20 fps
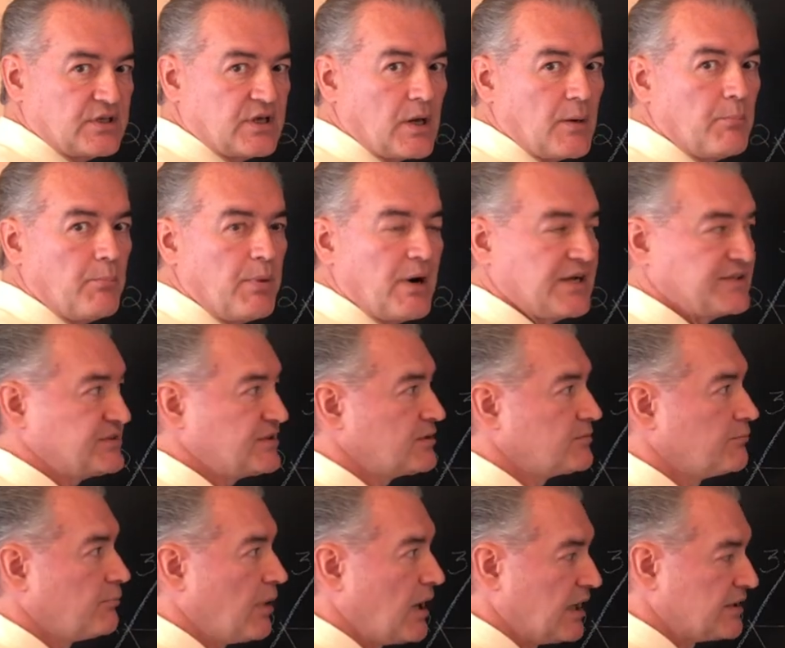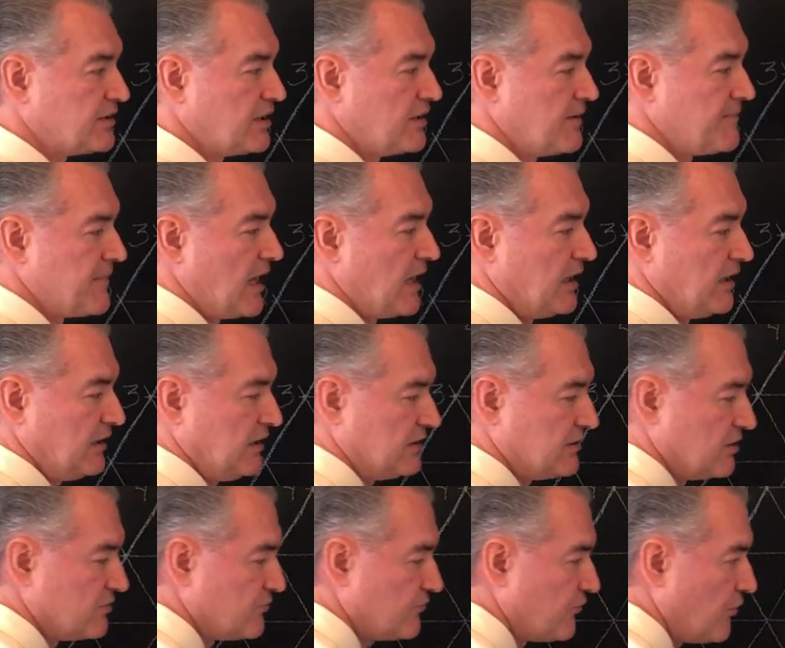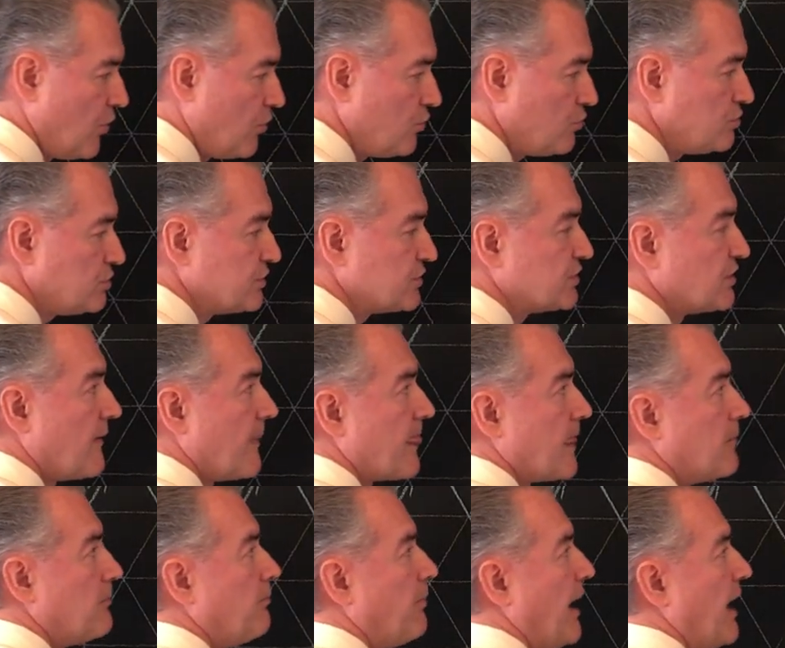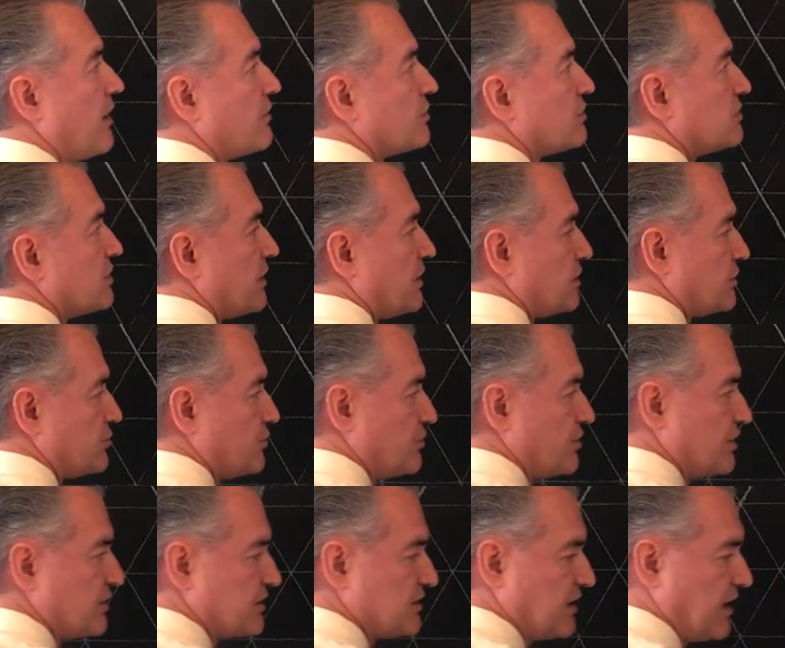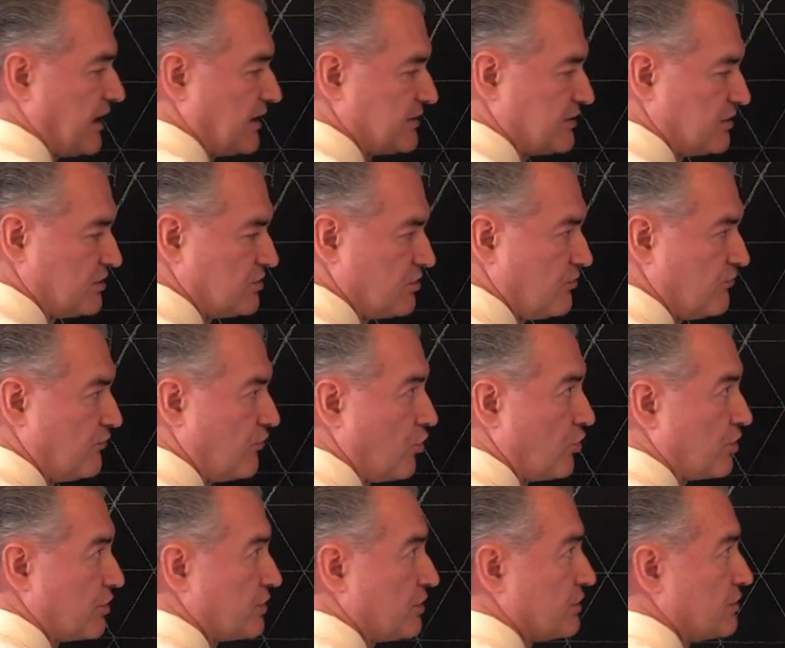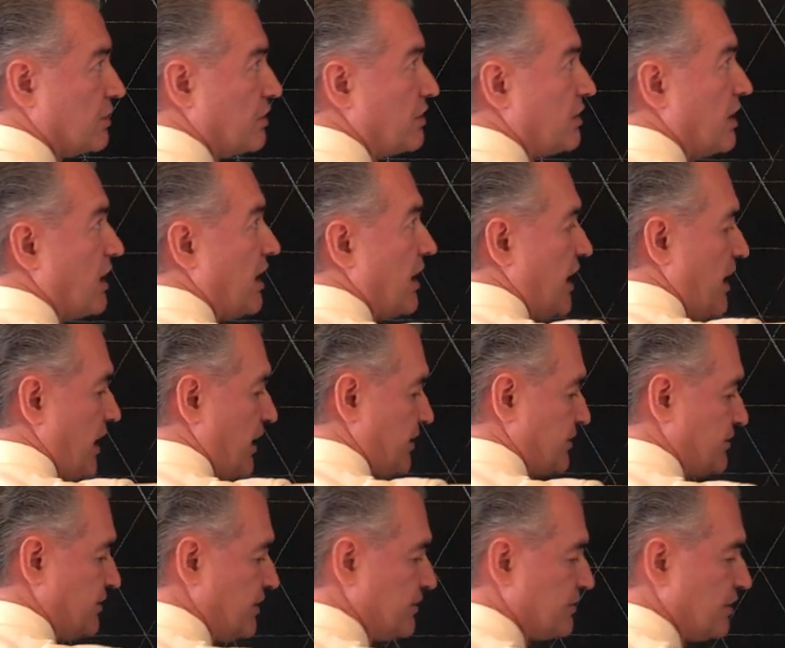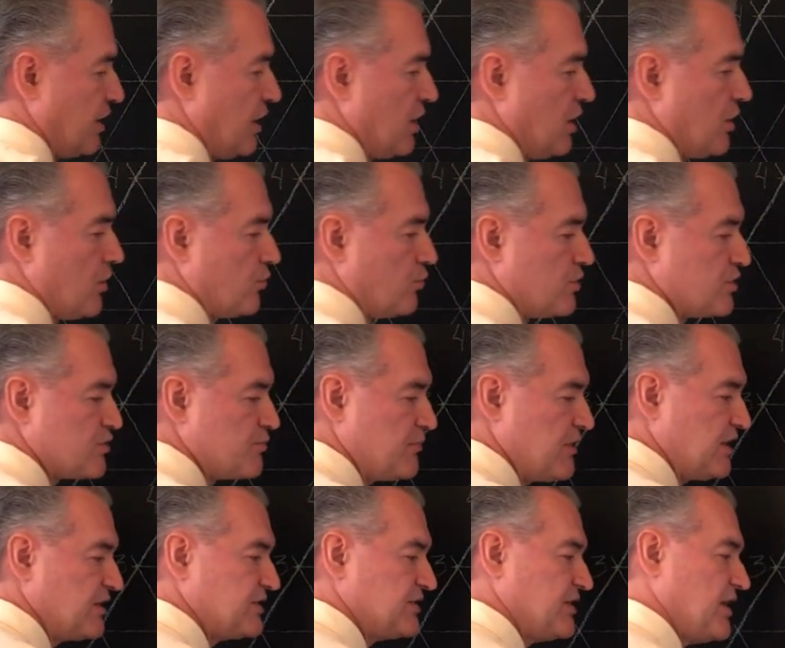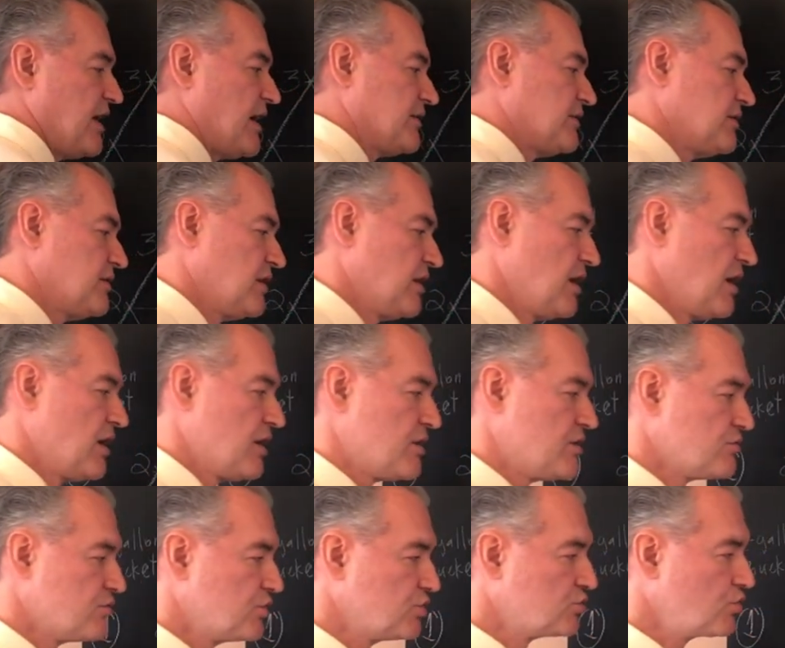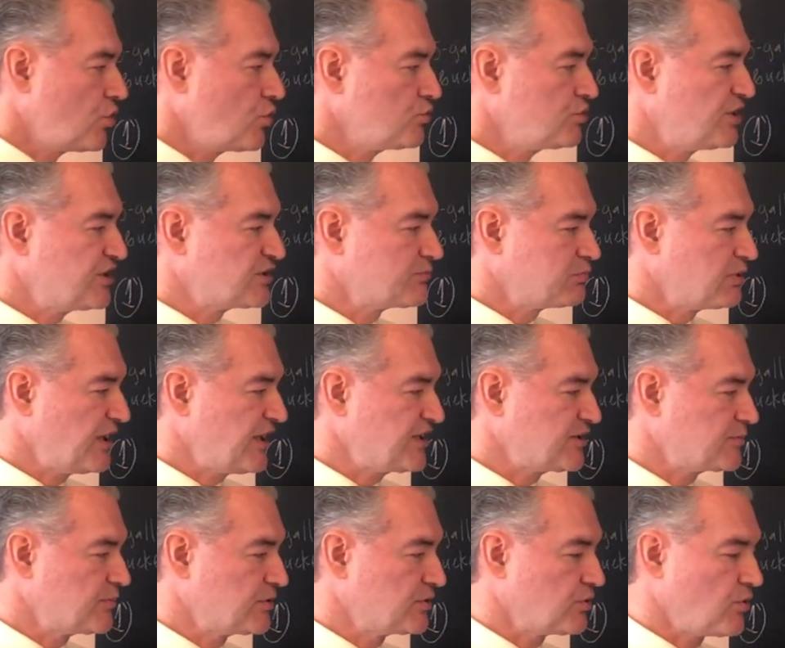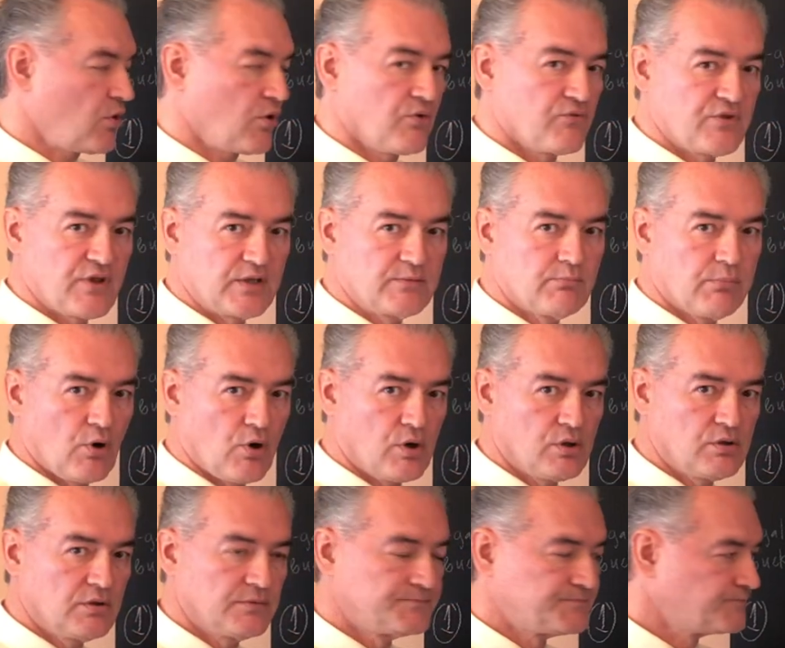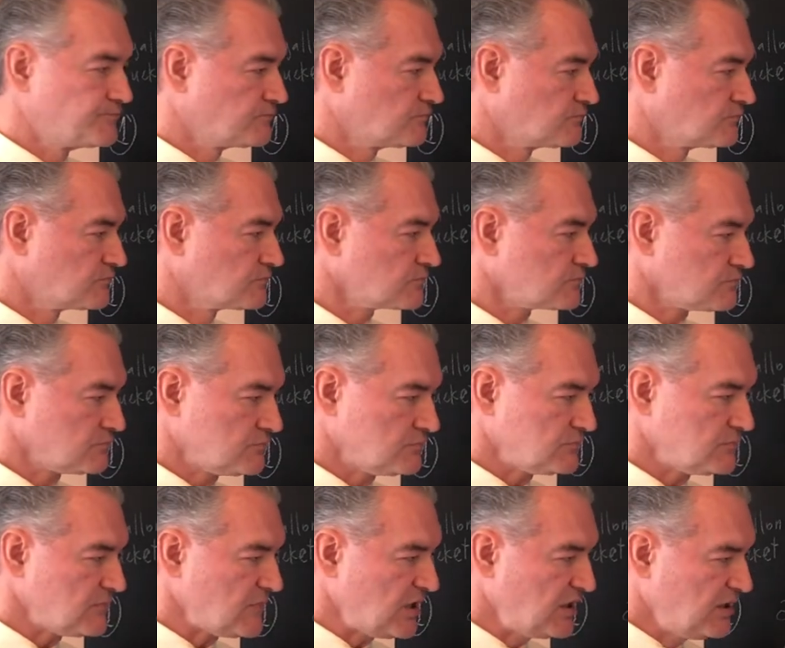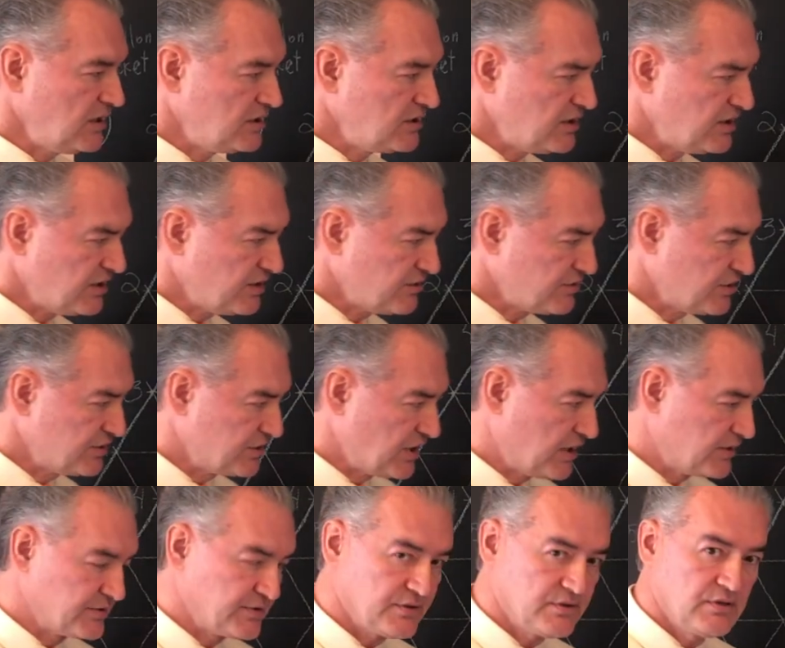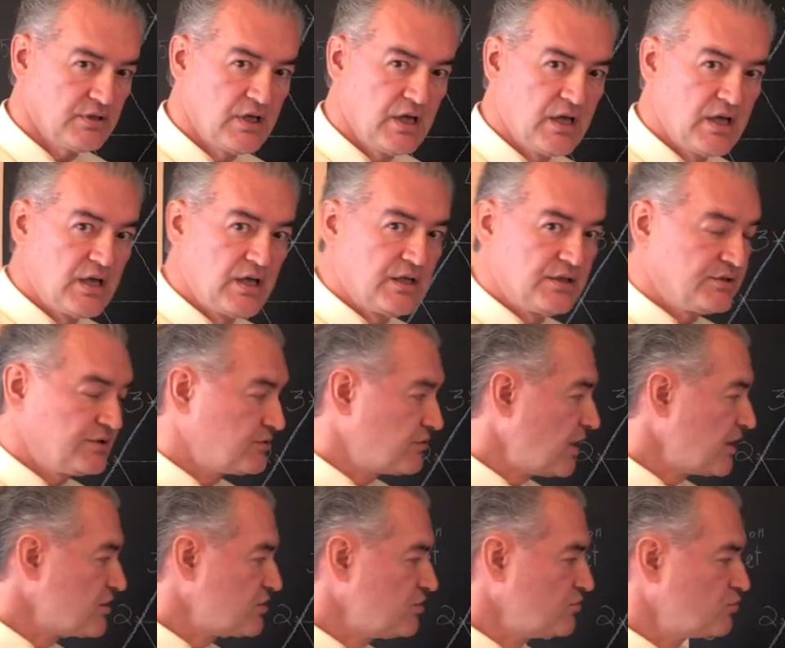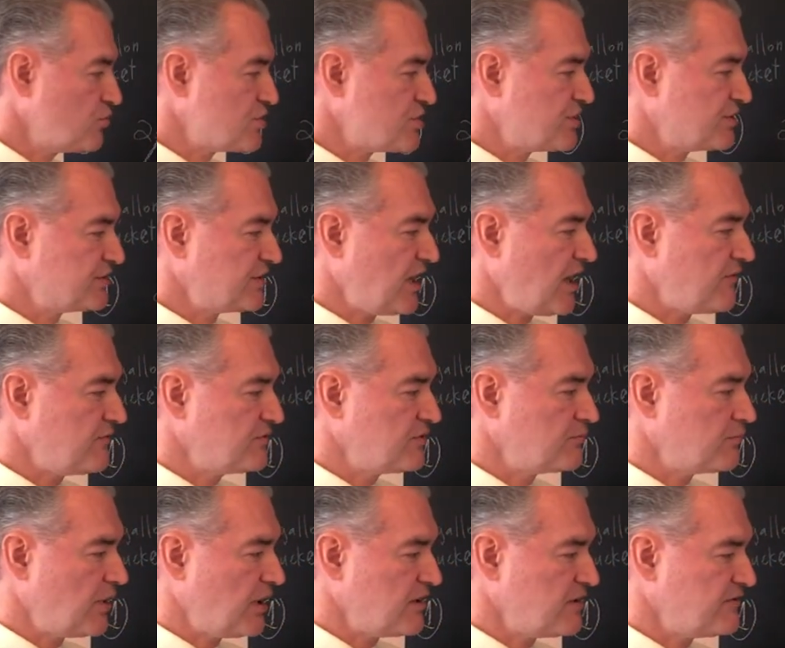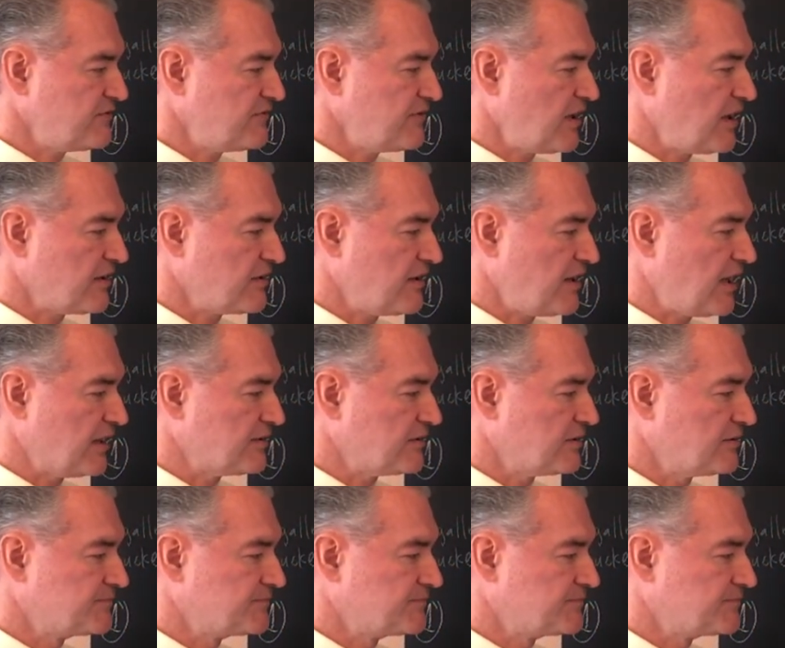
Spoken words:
composite, but it unfolds parallel to the slanted vertical axis, which means that there is no displacement of that ball in the horizontal direction, which is evident by the fact that